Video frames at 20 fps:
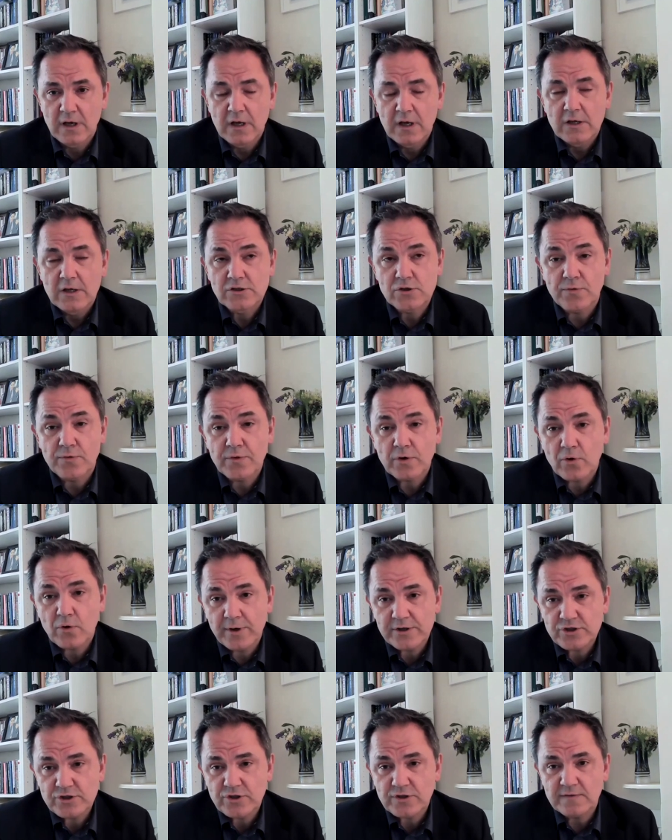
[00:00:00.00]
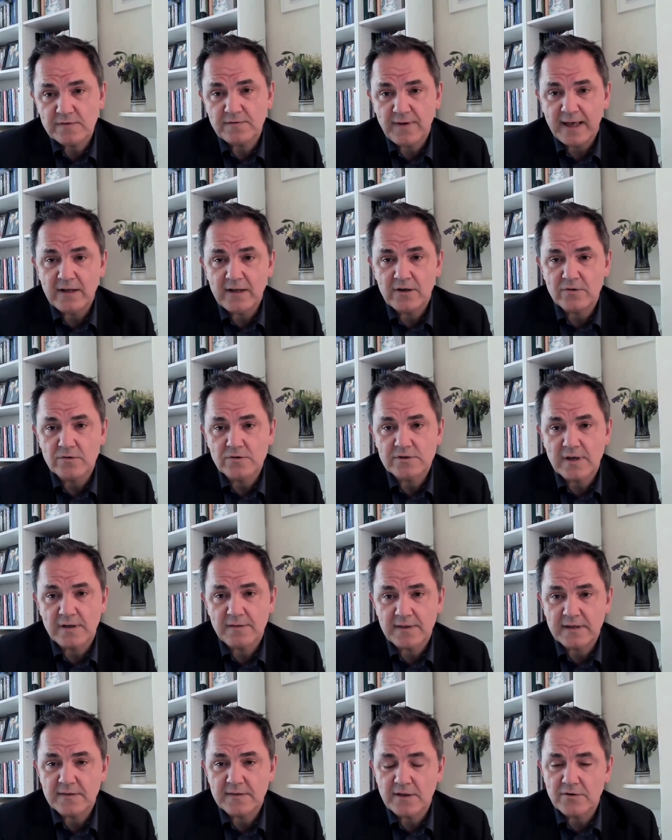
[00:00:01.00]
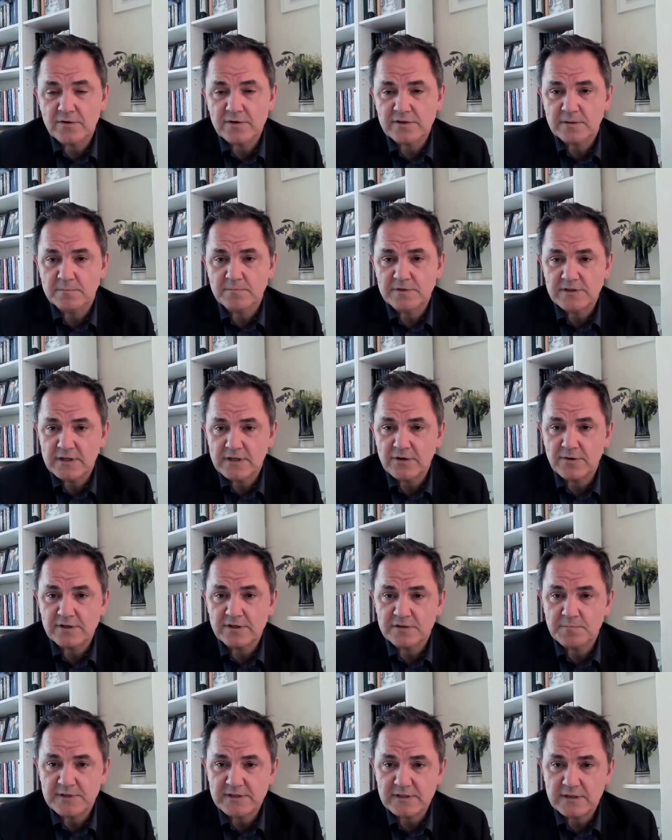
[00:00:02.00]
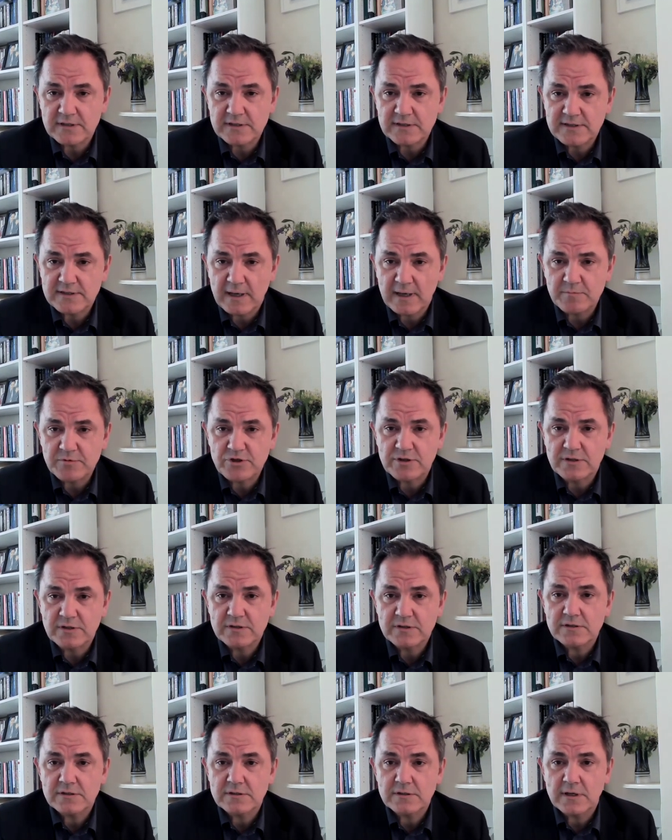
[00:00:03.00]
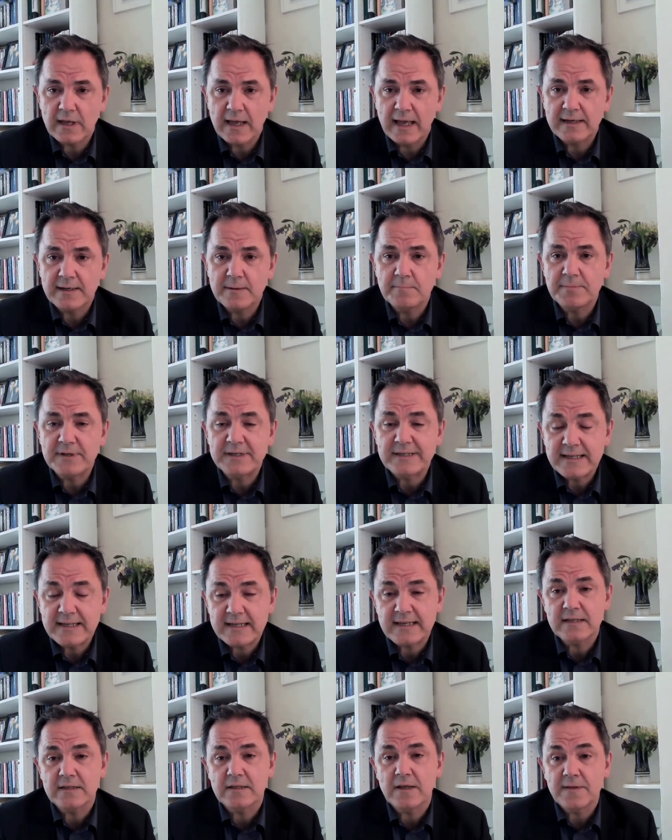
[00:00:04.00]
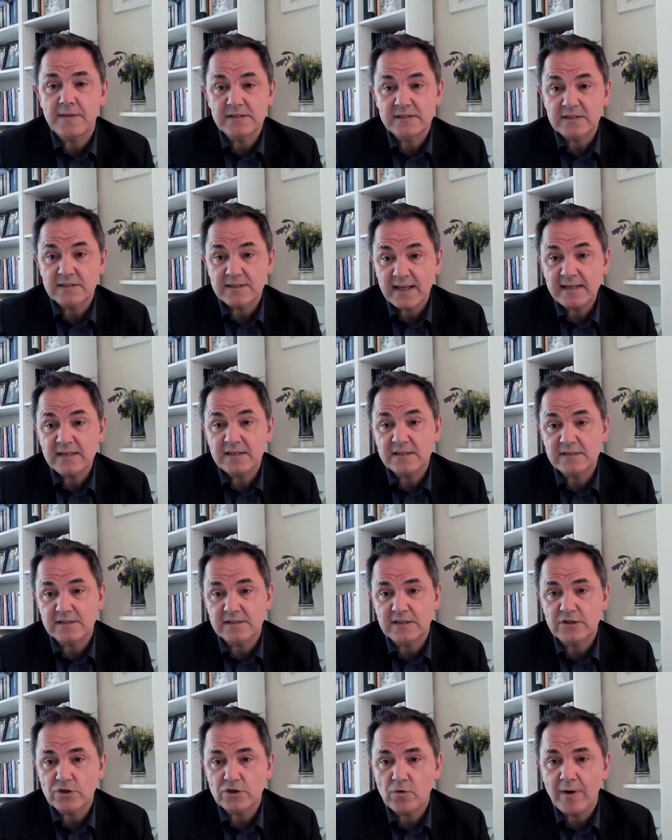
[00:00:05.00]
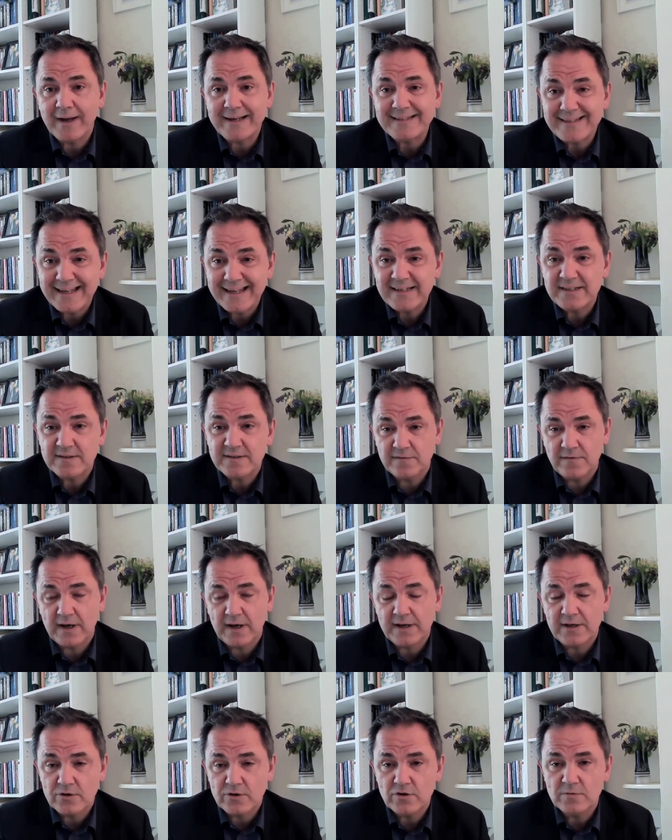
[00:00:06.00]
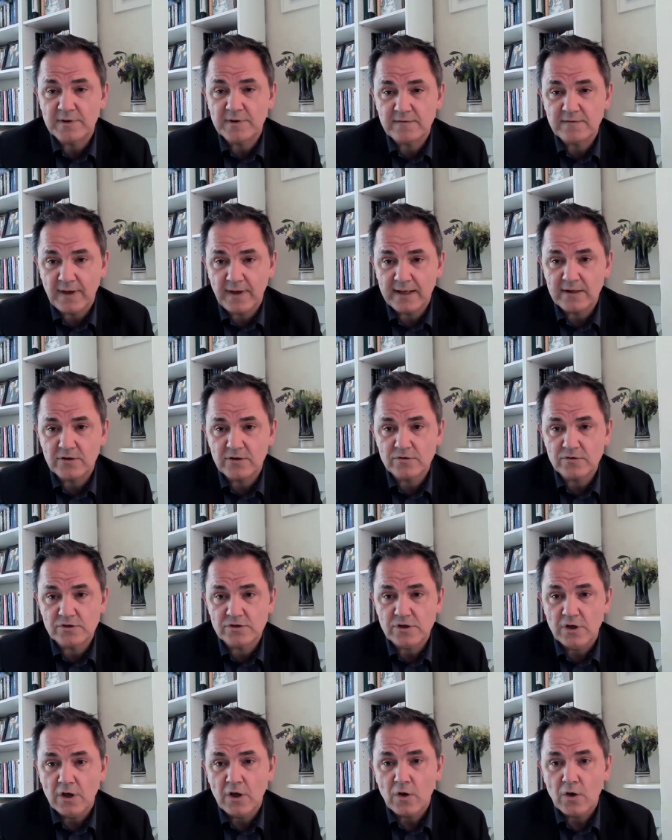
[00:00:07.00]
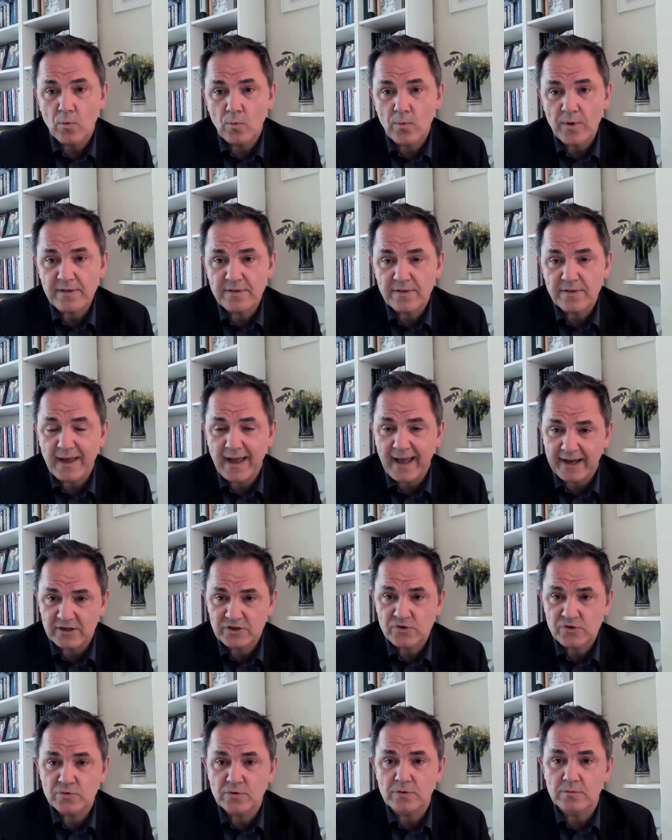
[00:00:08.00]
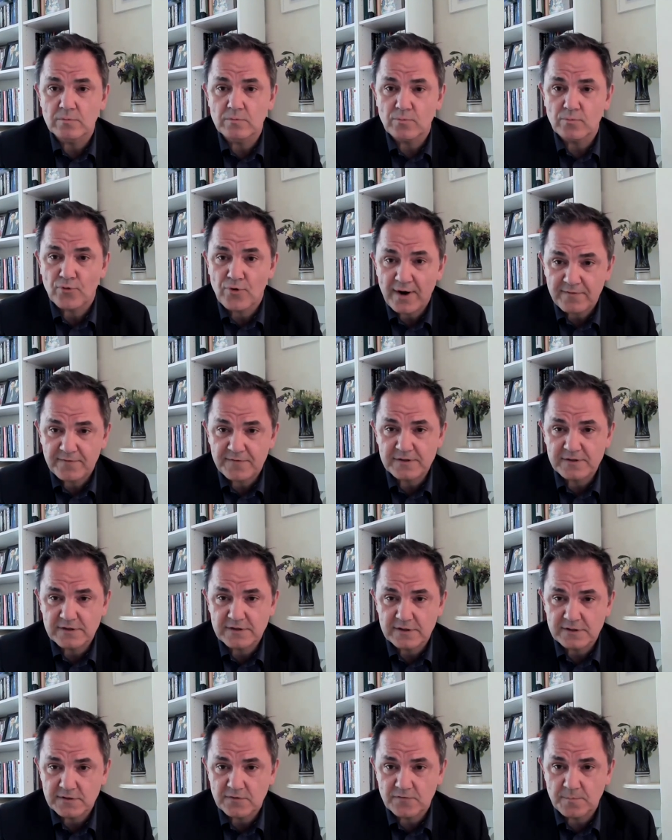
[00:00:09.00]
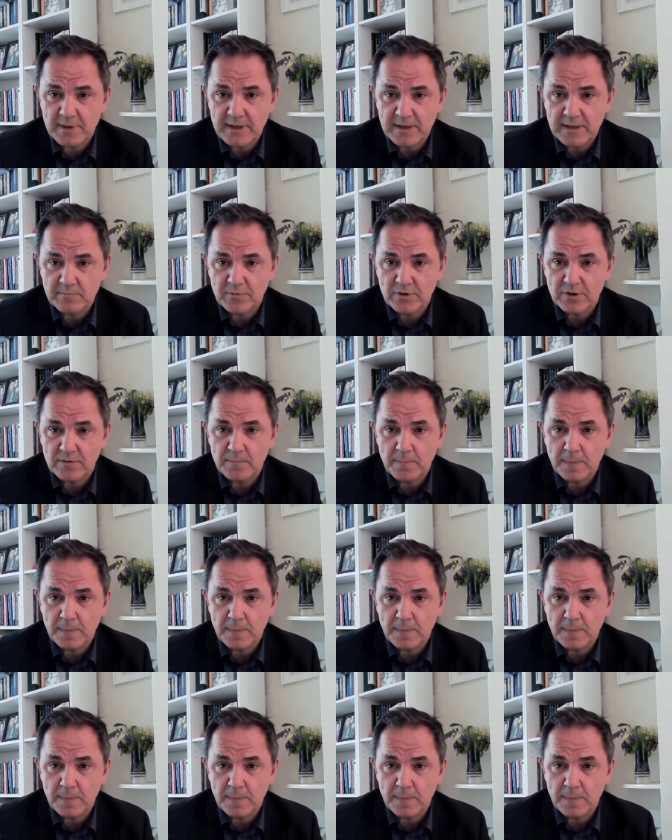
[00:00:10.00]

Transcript: So on the question of values, I think there are some serious misconceptions, and in particular, there's a tendency to identify human values with actual preferences of people.